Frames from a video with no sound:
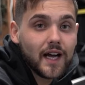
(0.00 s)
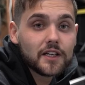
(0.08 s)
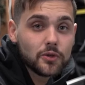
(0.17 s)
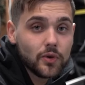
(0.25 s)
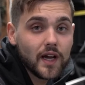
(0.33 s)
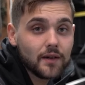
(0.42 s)
I
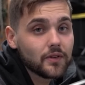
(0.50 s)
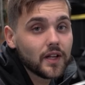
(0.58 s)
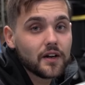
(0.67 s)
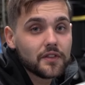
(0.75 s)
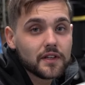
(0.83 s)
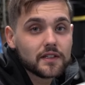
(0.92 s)
do have a
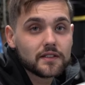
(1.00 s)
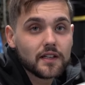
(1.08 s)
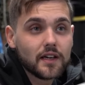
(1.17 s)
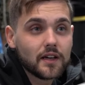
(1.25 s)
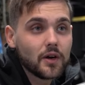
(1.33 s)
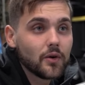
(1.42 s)
lot of things
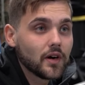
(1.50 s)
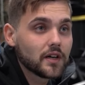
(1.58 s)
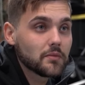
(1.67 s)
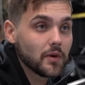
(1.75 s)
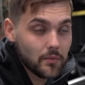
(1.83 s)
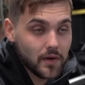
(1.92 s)
that go on
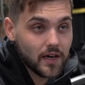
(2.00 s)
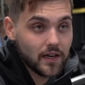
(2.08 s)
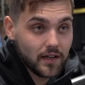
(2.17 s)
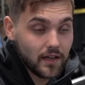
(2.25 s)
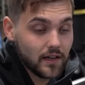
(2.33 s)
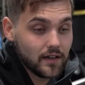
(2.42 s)
in my
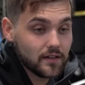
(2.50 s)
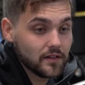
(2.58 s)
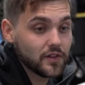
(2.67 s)
mind and